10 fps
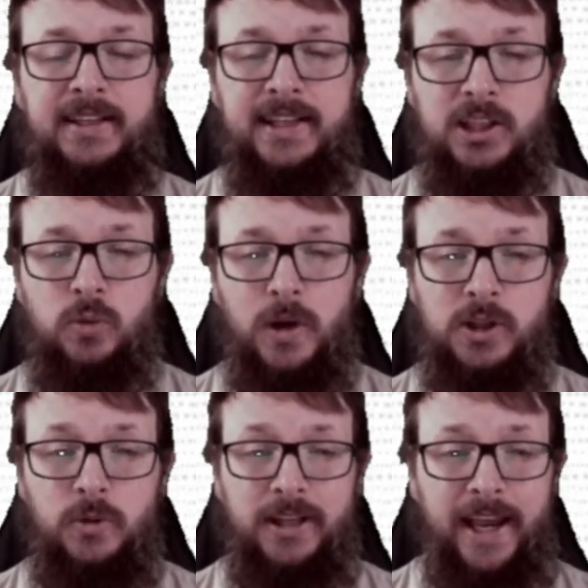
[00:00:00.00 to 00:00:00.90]
this
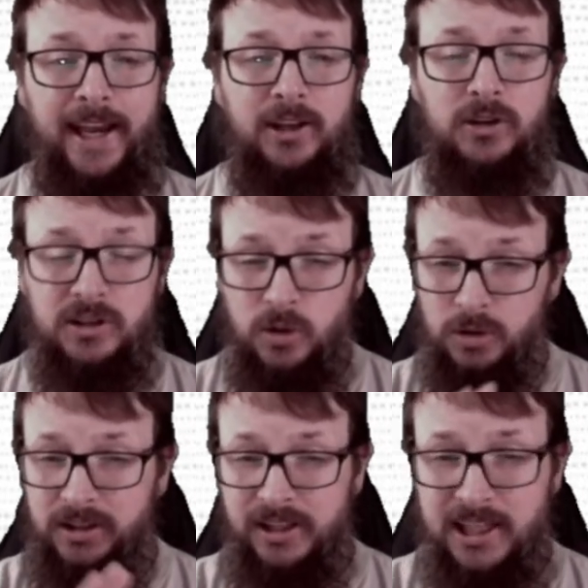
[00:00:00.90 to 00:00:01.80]
was with 8.
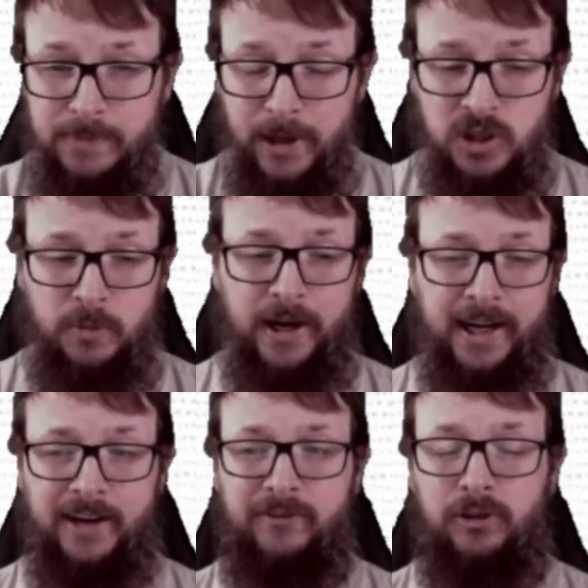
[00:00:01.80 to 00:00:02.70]
So these
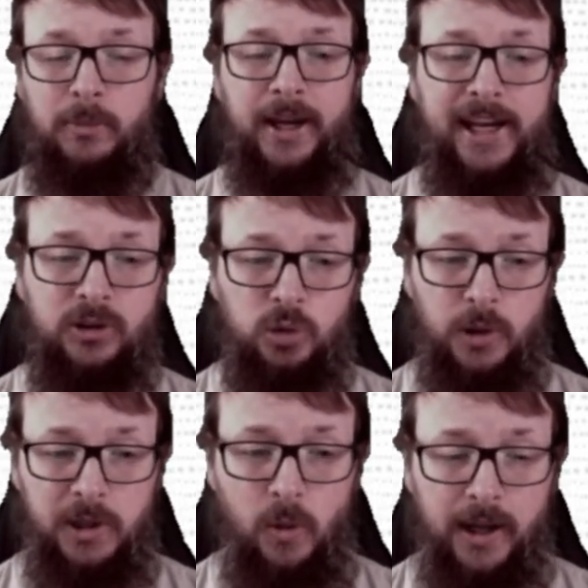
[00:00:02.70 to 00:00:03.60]
benchmarks are from 8 to
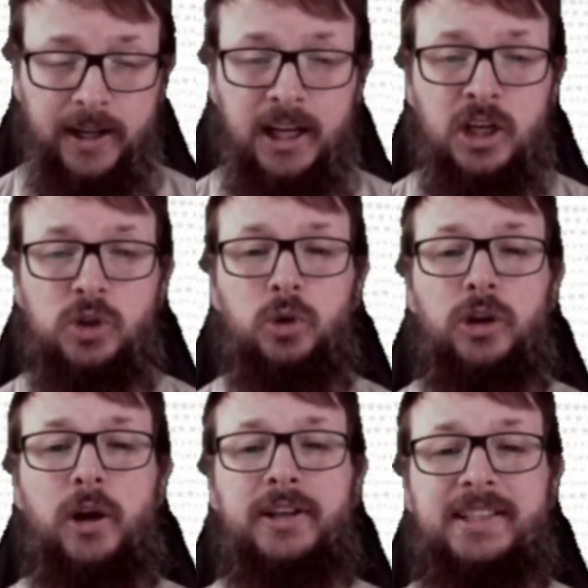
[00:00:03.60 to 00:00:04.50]
21. So
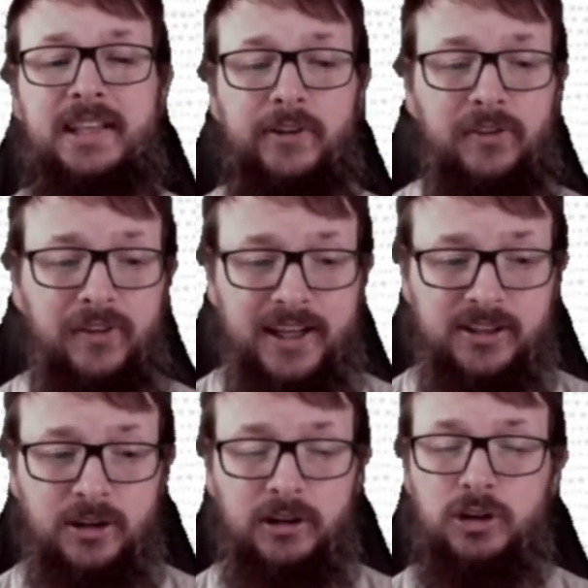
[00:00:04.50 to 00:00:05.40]
now it's even
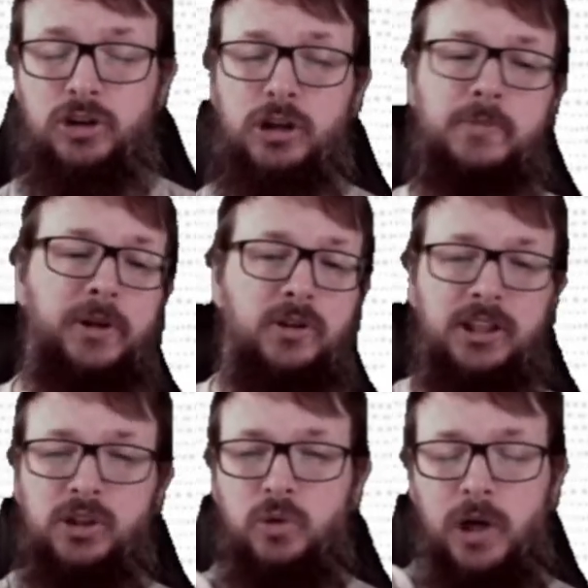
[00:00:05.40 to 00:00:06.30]
faster. Just because
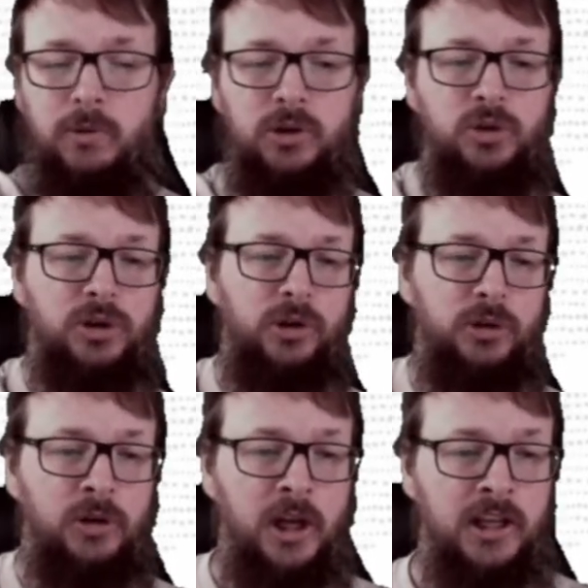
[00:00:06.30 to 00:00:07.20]
it's cool, I want to show
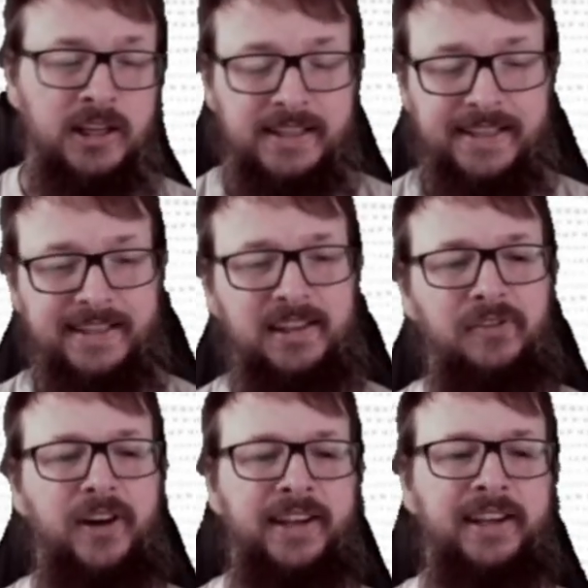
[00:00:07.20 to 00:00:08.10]
you
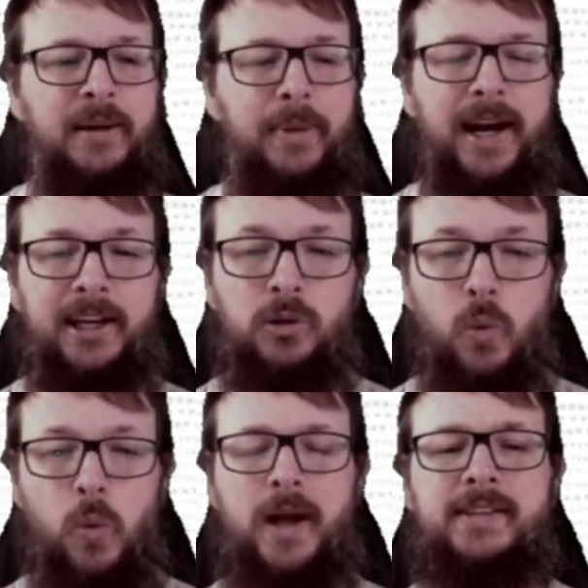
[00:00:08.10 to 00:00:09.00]
65 gigabyte,
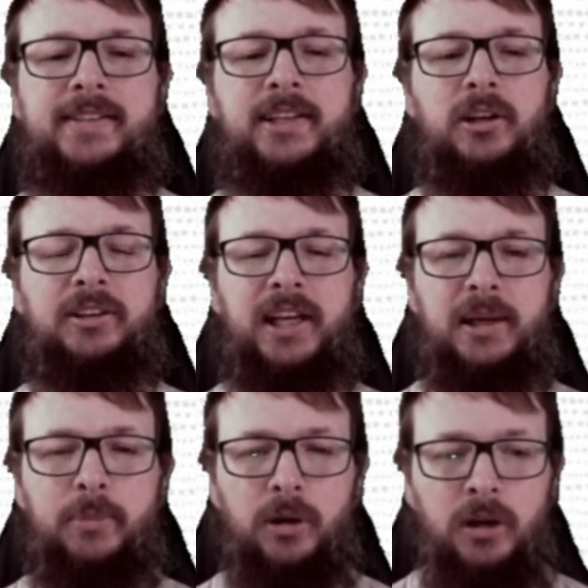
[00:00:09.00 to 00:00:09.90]
one single
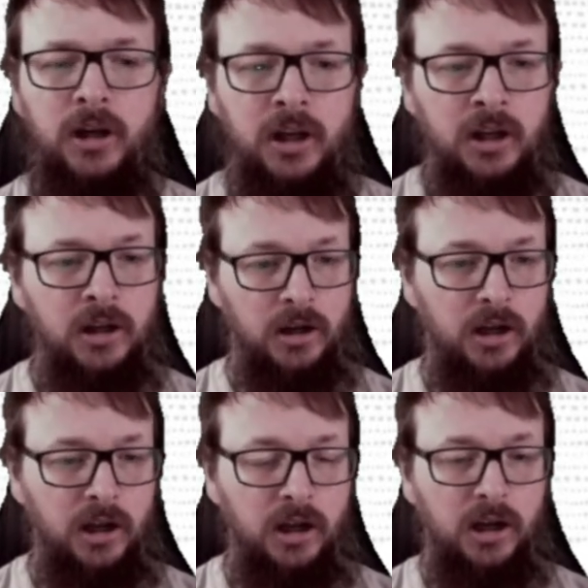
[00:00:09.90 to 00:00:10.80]
table,
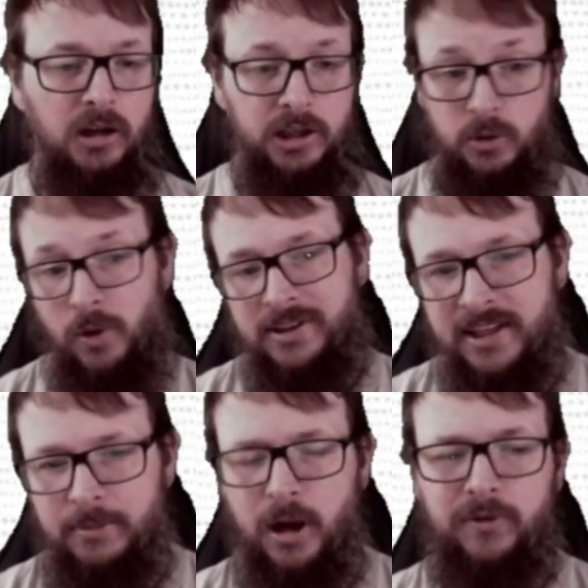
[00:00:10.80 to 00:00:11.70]
in one
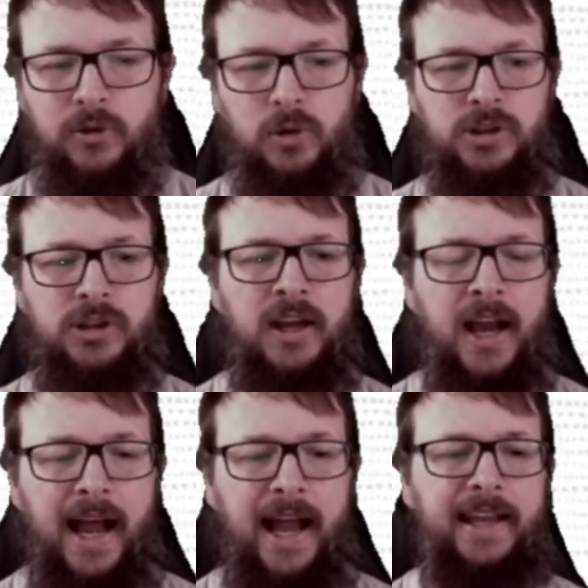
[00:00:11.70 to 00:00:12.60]
schema, of course.
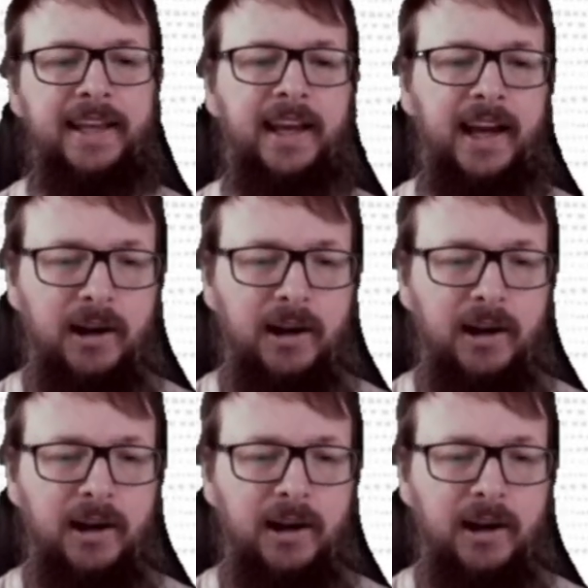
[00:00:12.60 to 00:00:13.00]
I